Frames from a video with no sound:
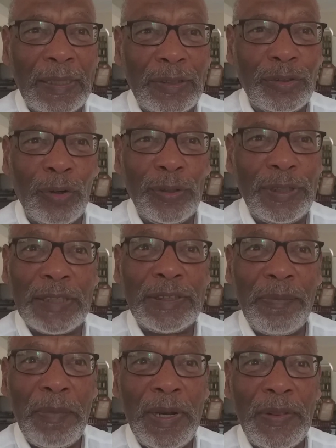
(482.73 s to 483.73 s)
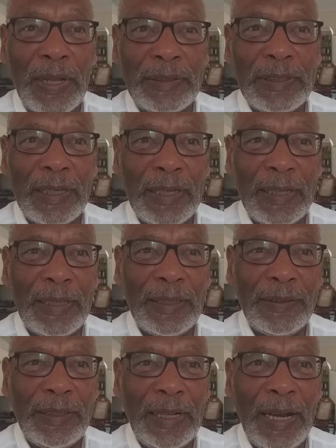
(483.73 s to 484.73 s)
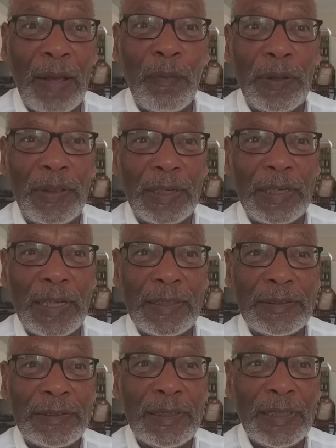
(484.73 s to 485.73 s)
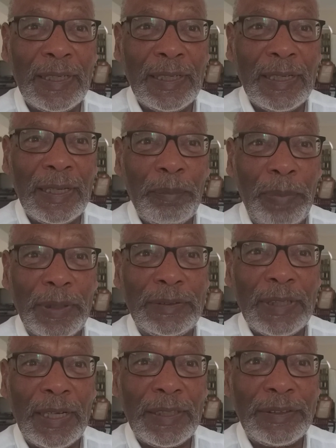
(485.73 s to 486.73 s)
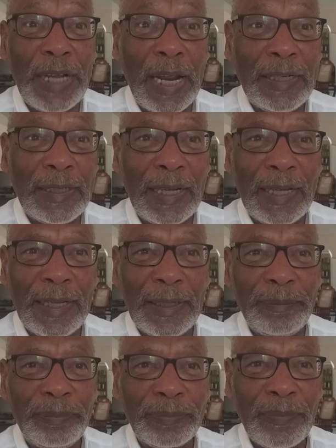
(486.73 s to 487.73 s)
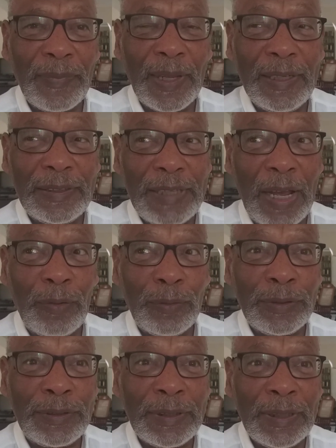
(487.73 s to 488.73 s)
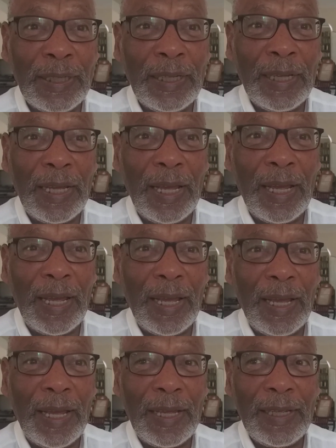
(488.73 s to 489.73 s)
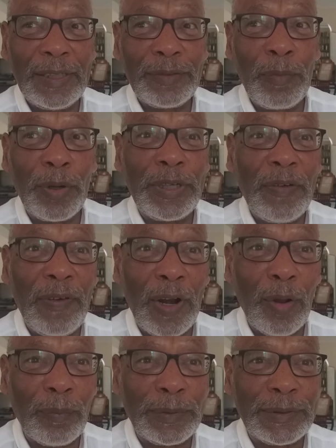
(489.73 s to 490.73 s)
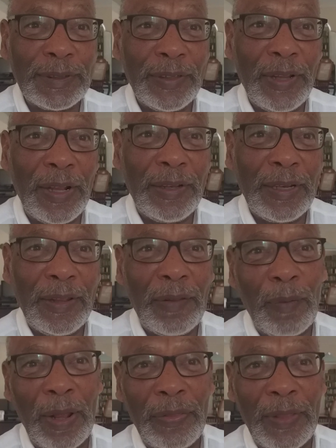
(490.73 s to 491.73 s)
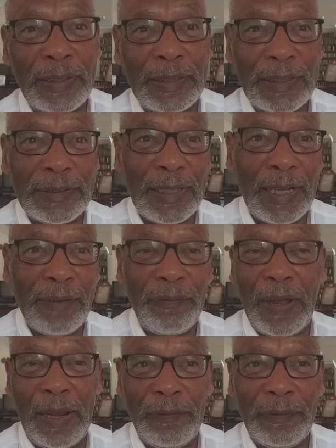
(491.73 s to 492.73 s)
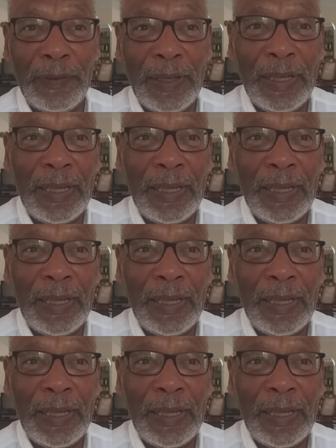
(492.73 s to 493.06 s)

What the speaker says: So it doesn't mean that the language that has picked 10 sounds is more developed than the one that has 5.